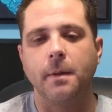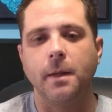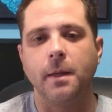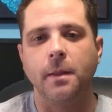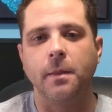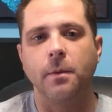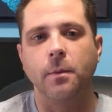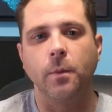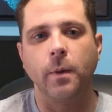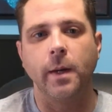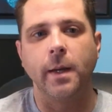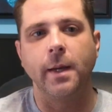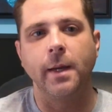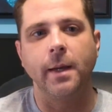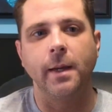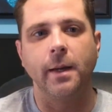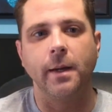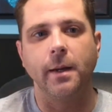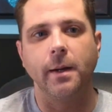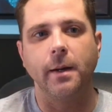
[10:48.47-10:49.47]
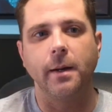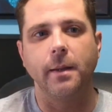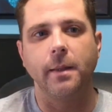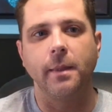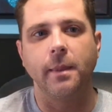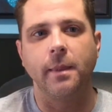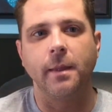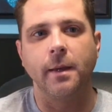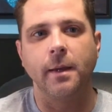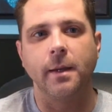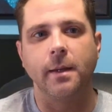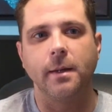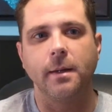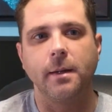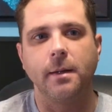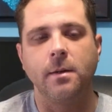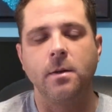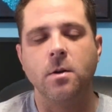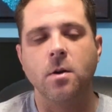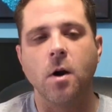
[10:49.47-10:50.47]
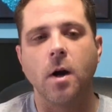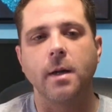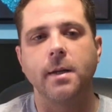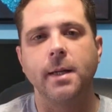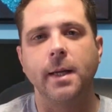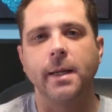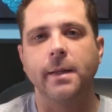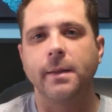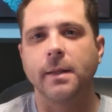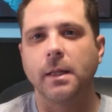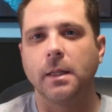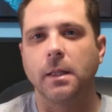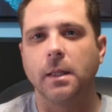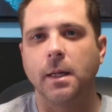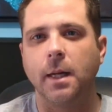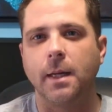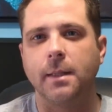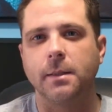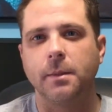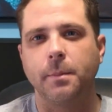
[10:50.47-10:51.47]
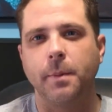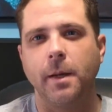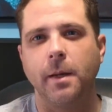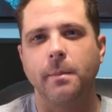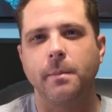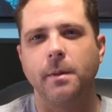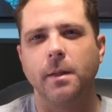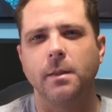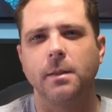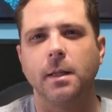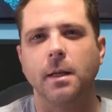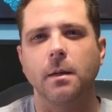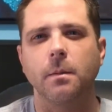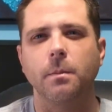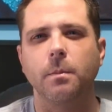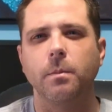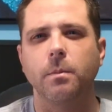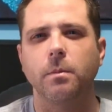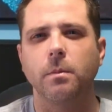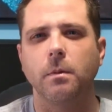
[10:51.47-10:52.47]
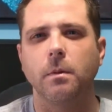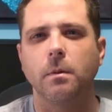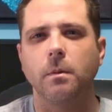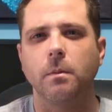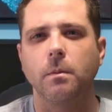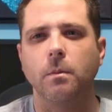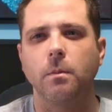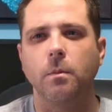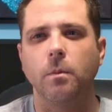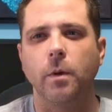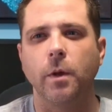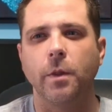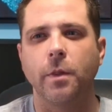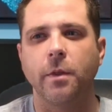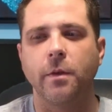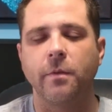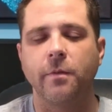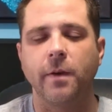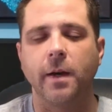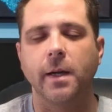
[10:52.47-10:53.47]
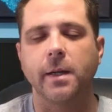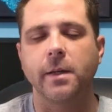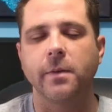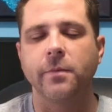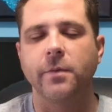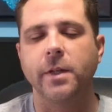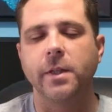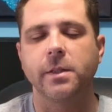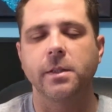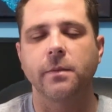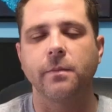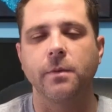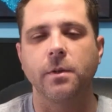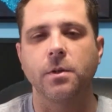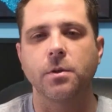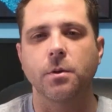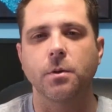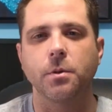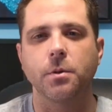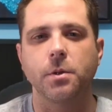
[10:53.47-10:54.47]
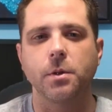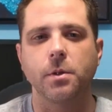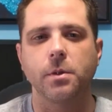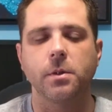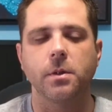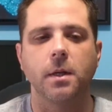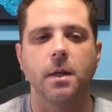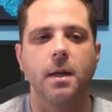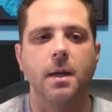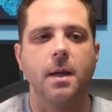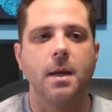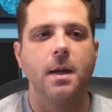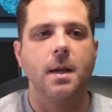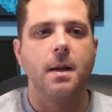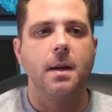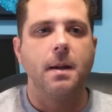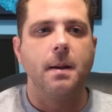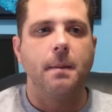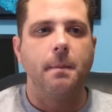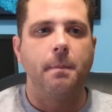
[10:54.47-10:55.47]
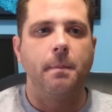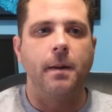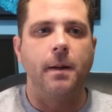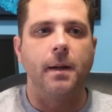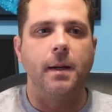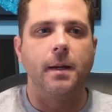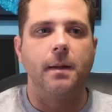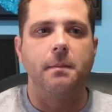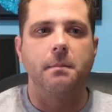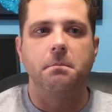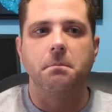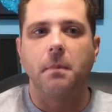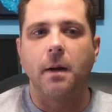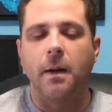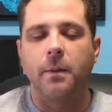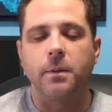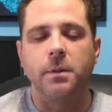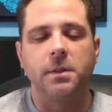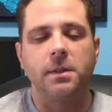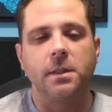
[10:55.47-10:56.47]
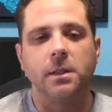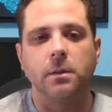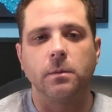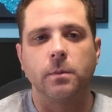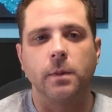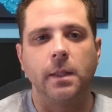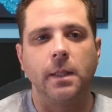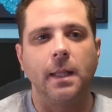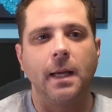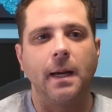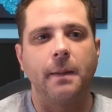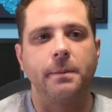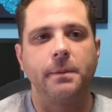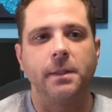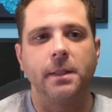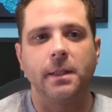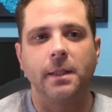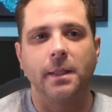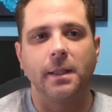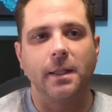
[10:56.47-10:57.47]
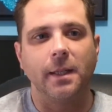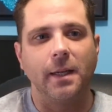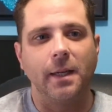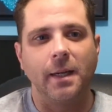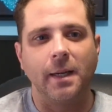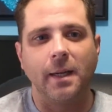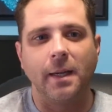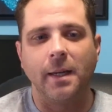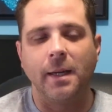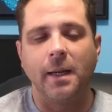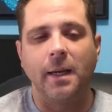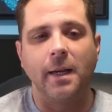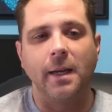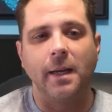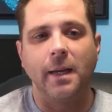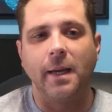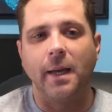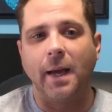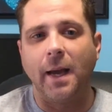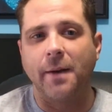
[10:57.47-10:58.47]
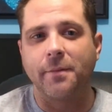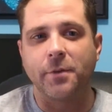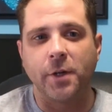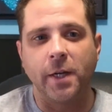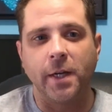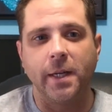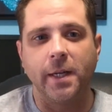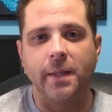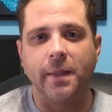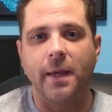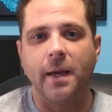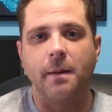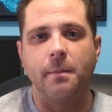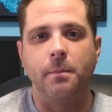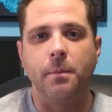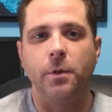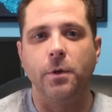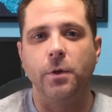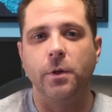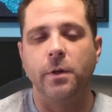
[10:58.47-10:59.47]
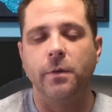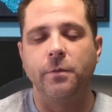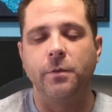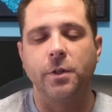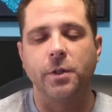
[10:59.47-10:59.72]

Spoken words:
in the way that not taking the clonazepam does help with the effectiveness of the troches, but I was still relapsing, and after hitting that mood of